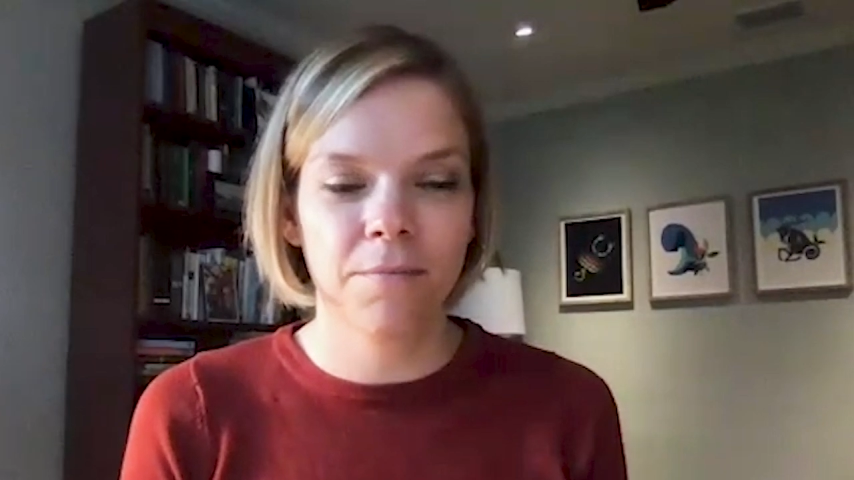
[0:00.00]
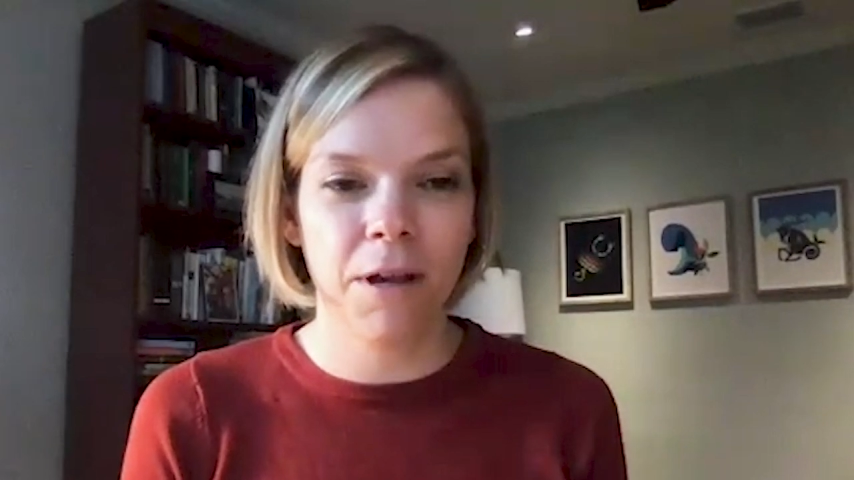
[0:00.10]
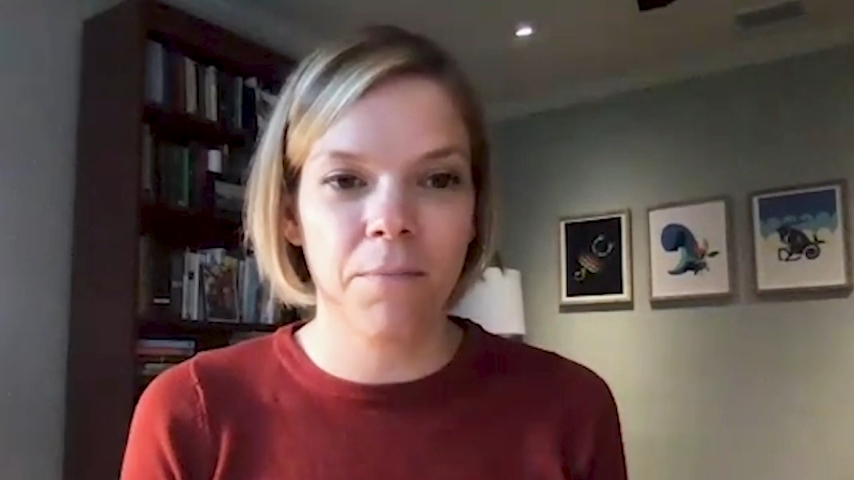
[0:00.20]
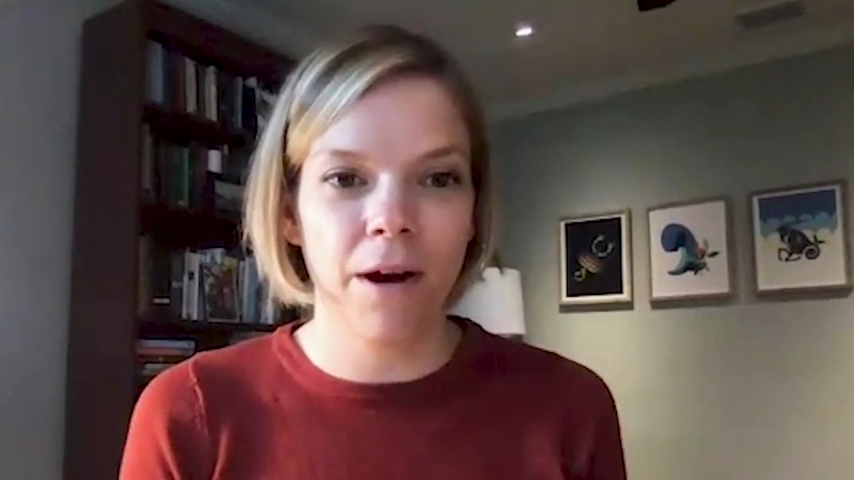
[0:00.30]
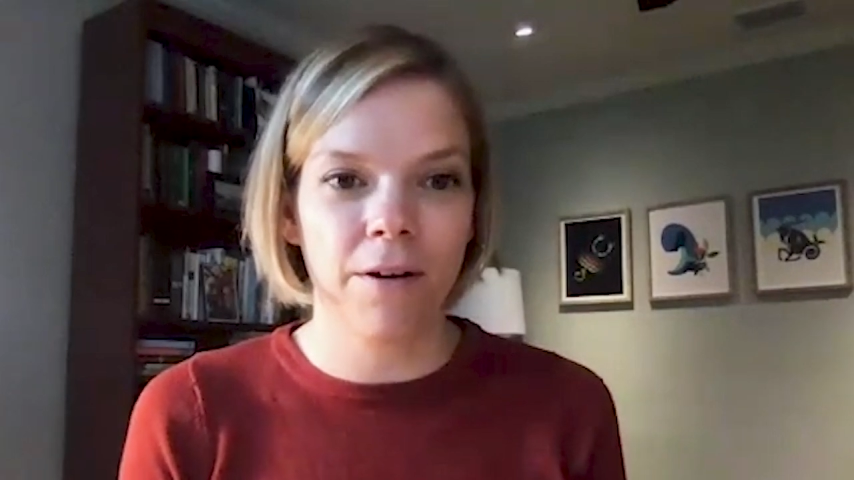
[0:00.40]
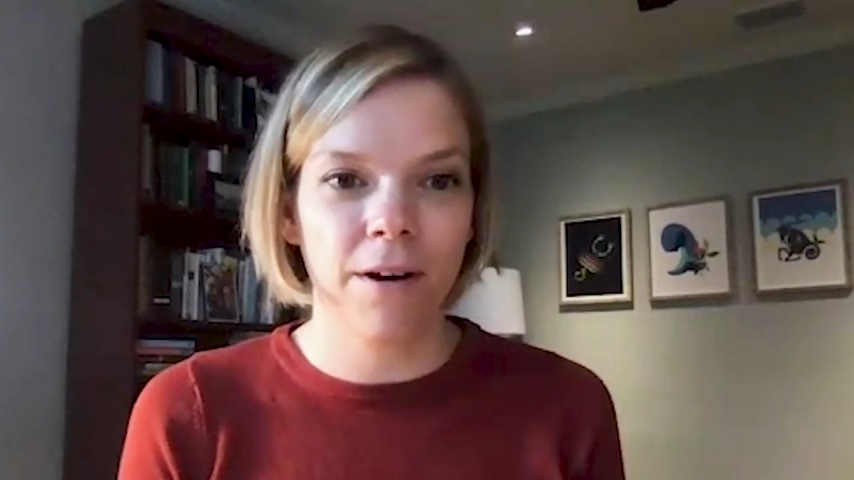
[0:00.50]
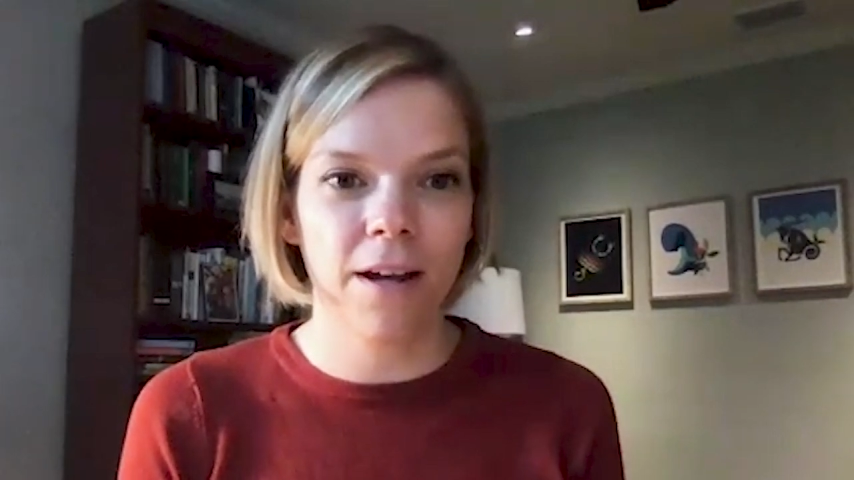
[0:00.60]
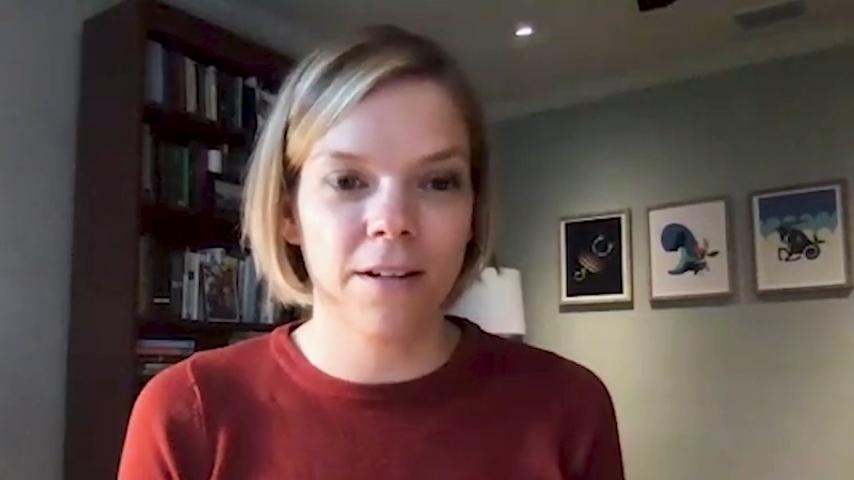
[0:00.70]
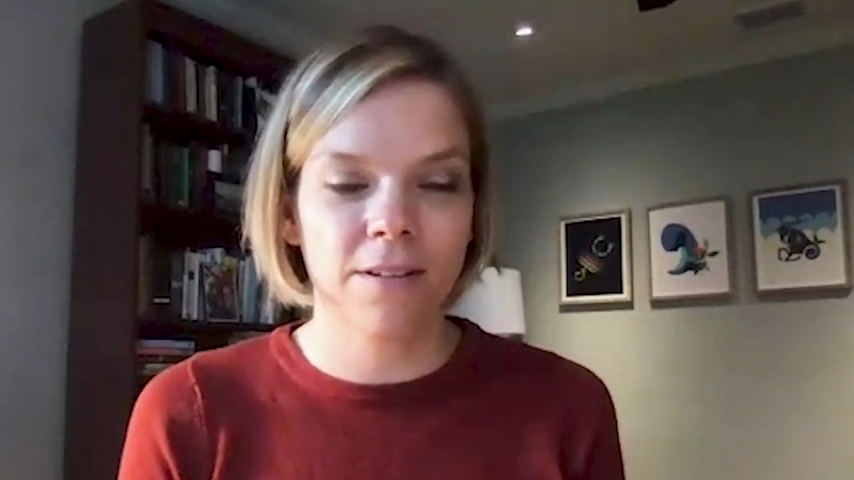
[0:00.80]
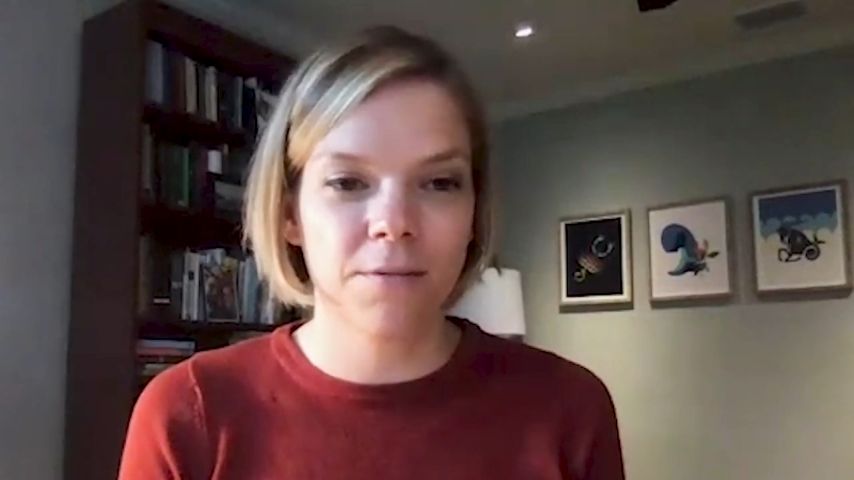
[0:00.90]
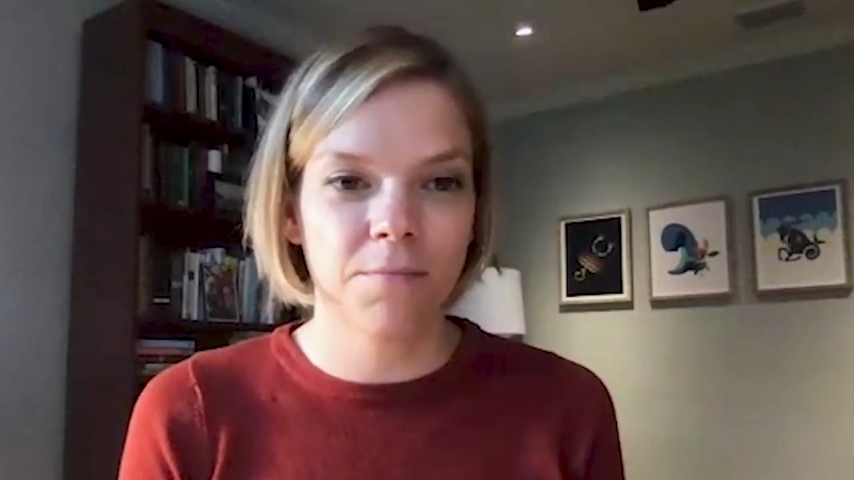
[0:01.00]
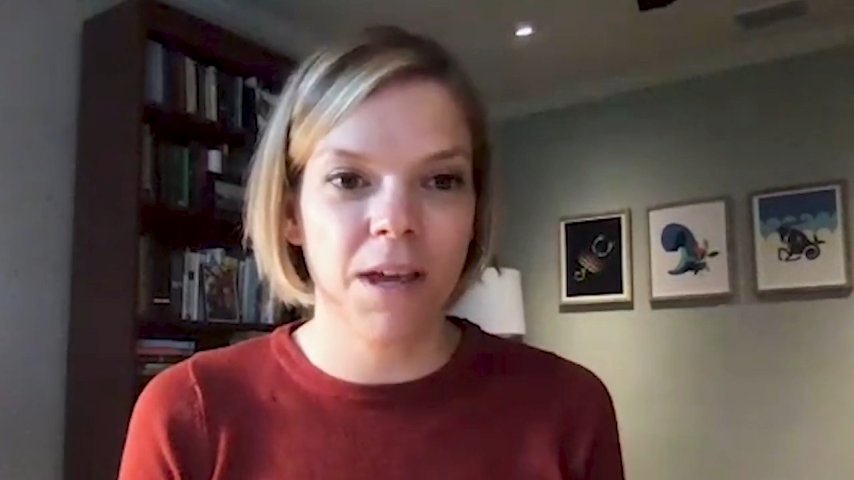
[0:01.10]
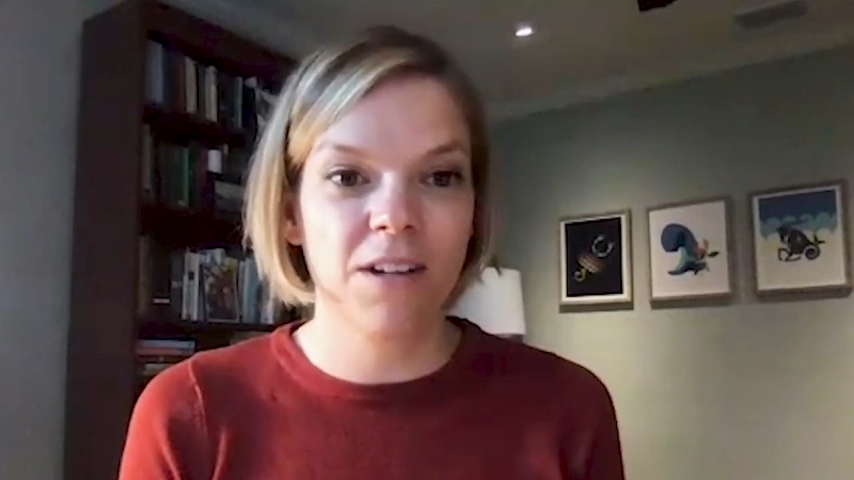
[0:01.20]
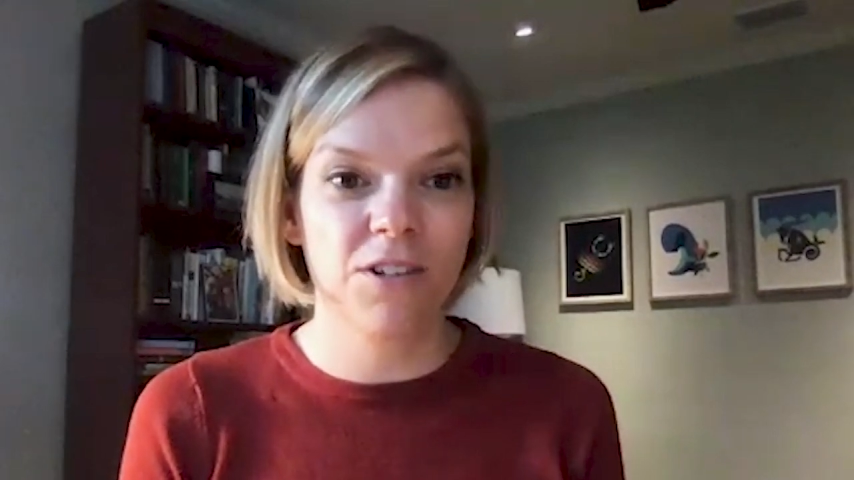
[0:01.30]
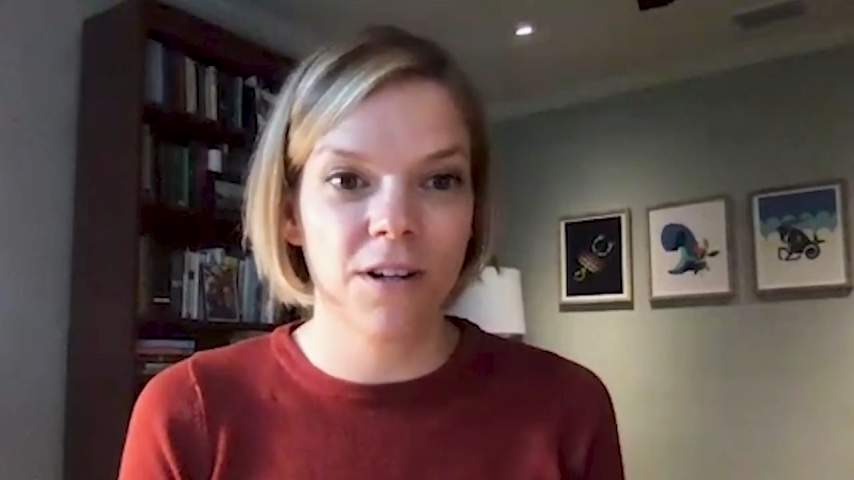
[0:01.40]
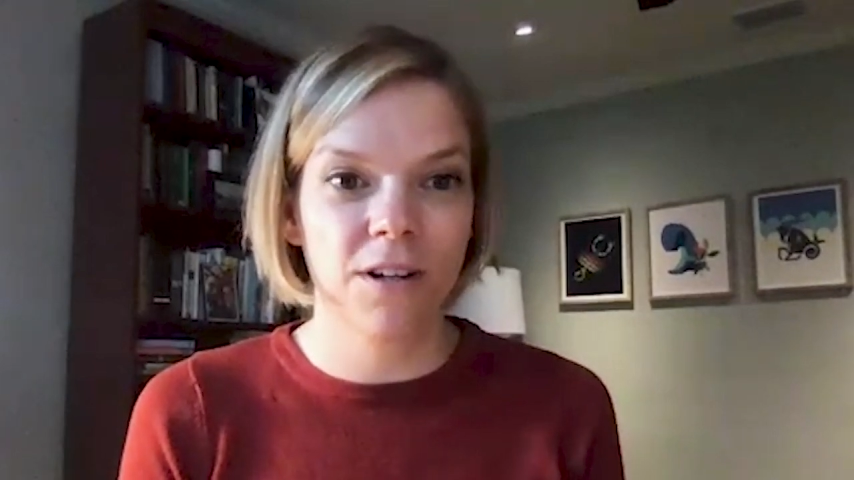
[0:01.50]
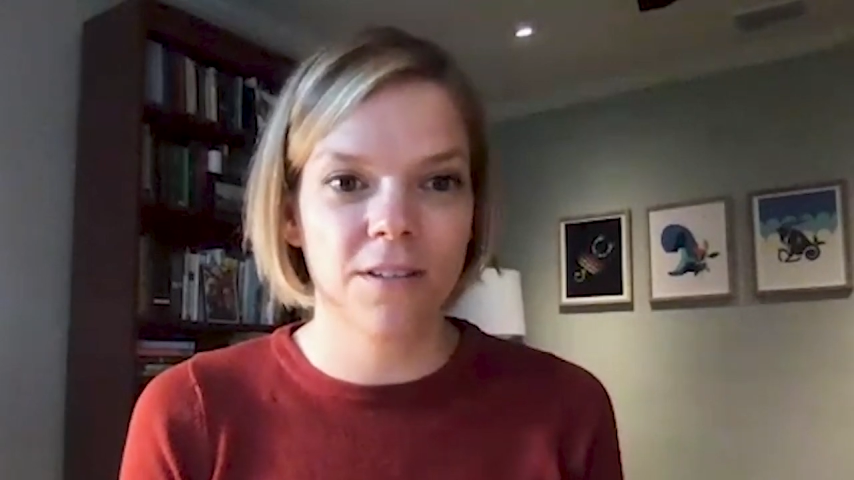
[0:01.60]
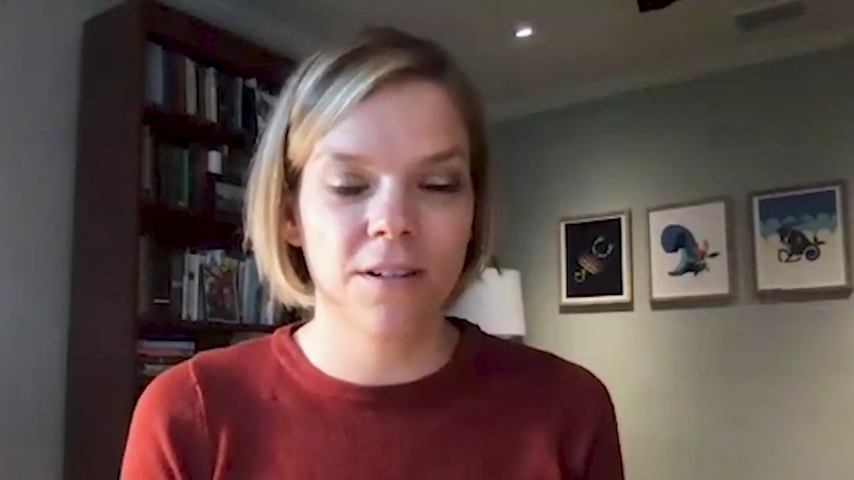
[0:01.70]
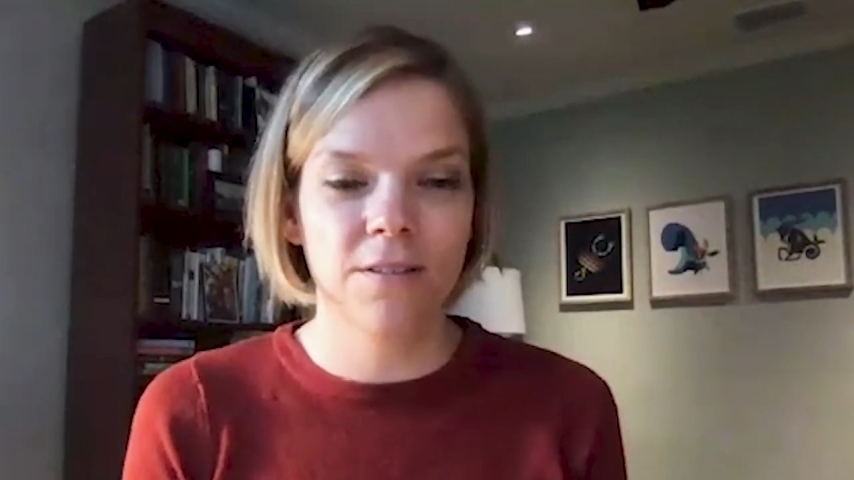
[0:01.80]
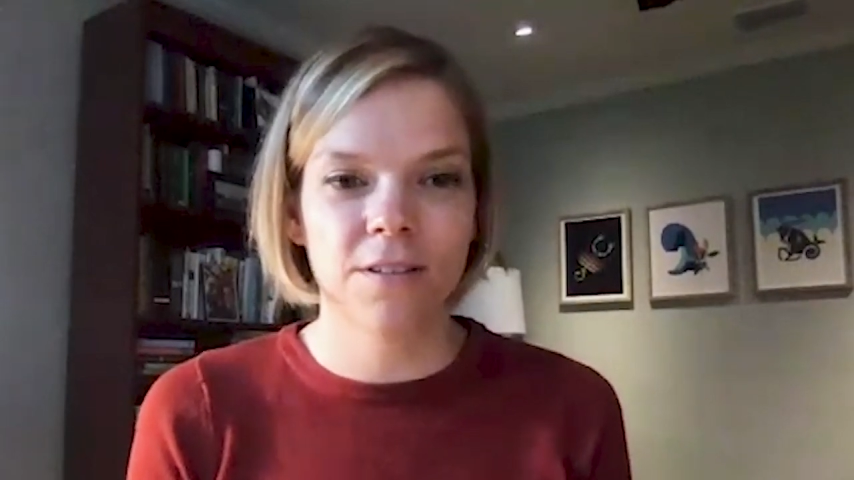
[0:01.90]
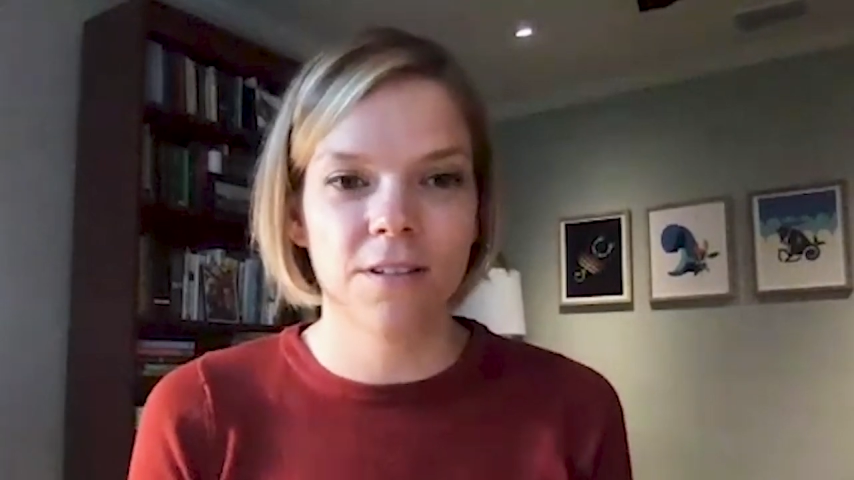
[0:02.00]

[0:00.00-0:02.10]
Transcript: manpower at it to make sure it continues to